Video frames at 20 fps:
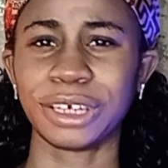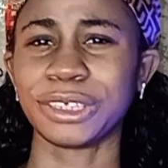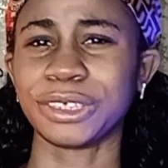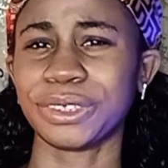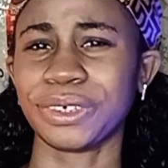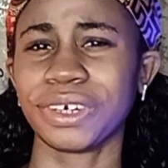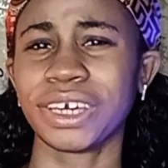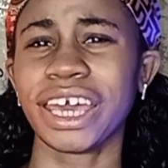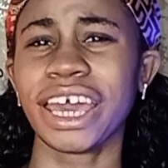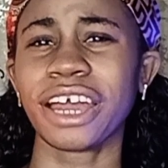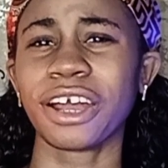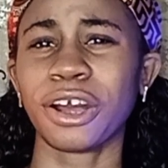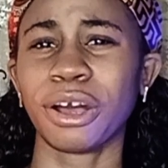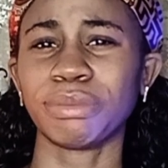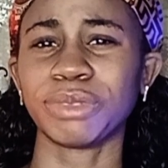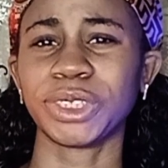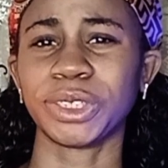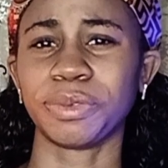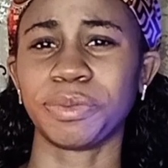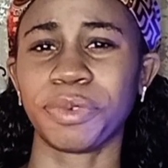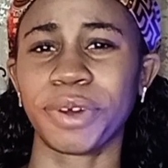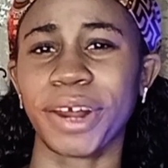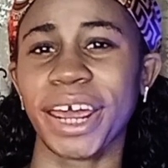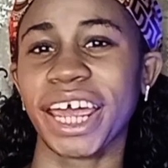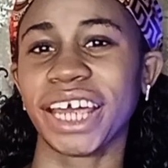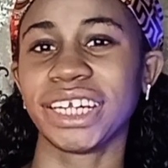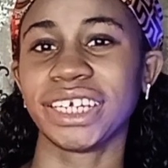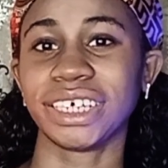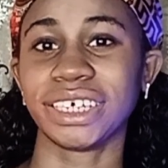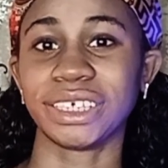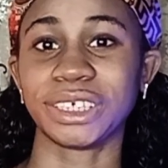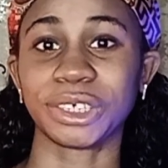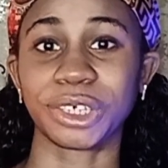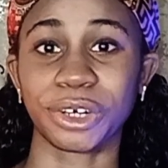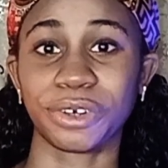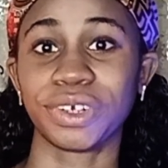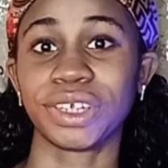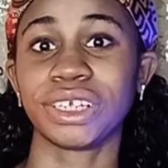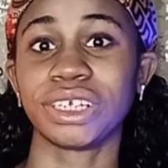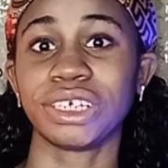So Here Comes the Bride is
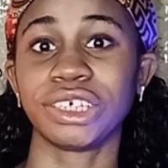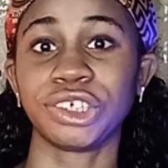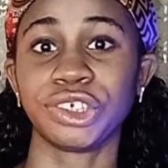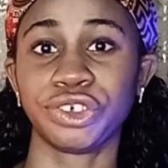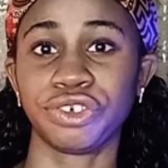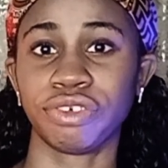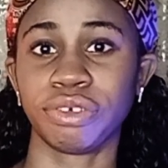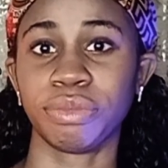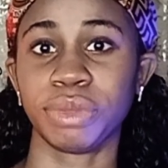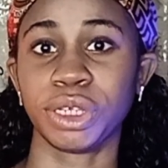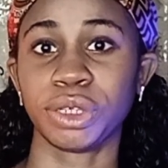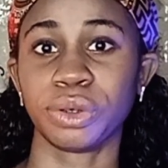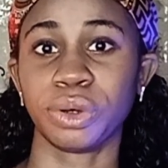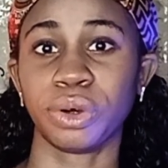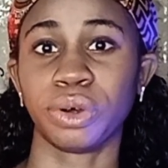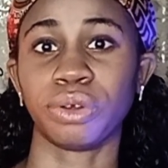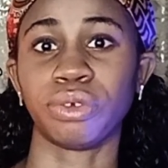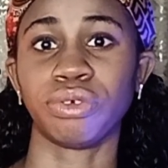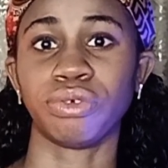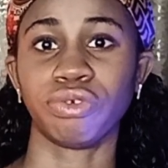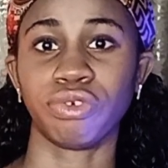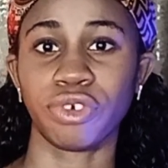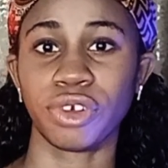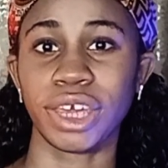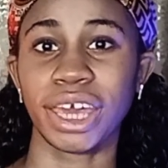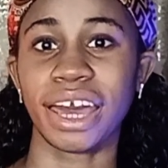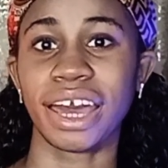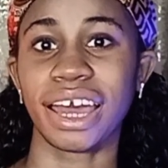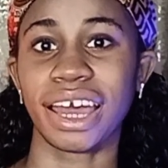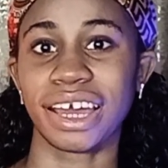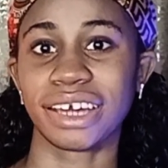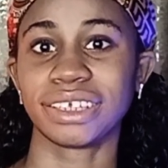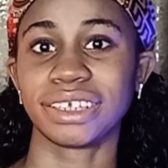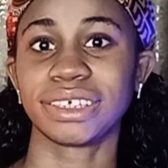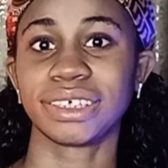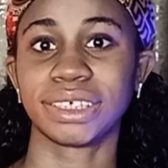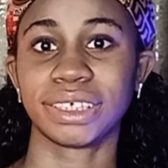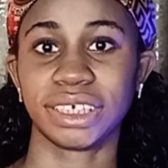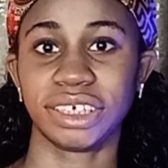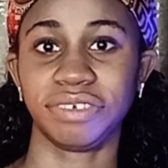currently streaming on Royal
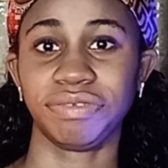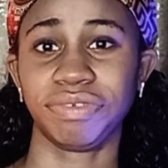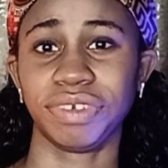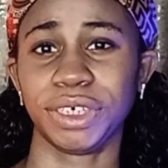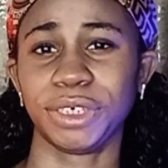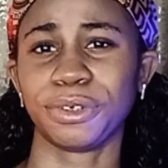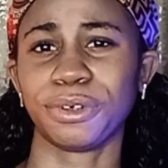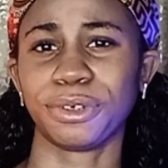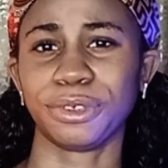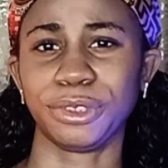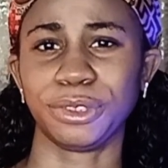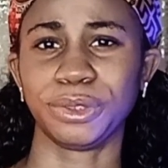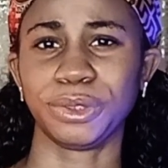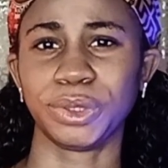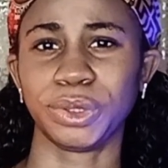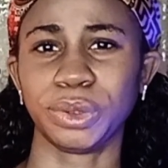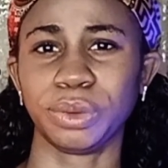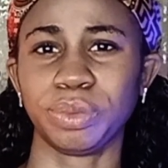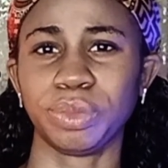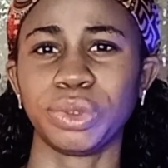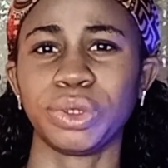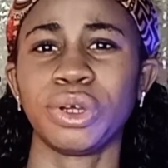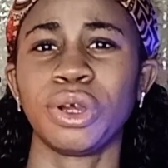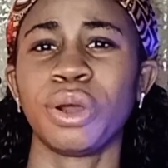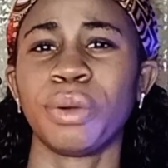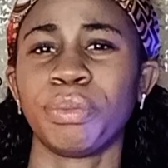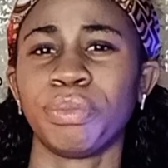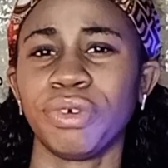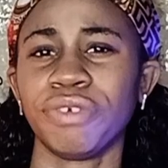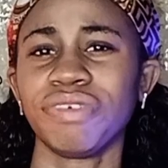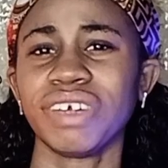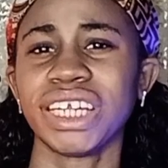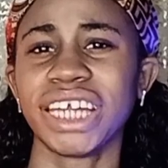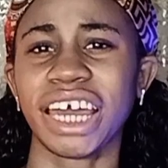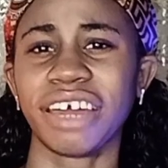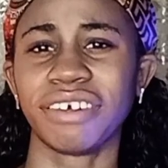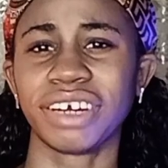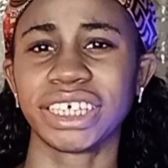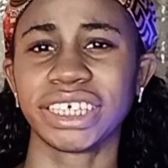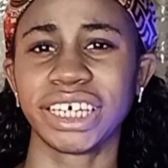Arts TV on YouTube. Movie
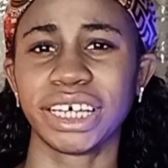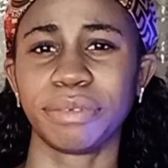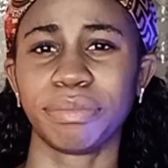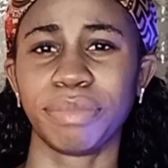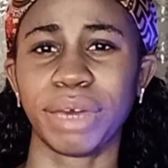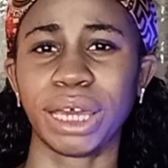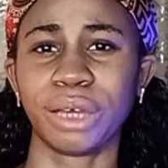directed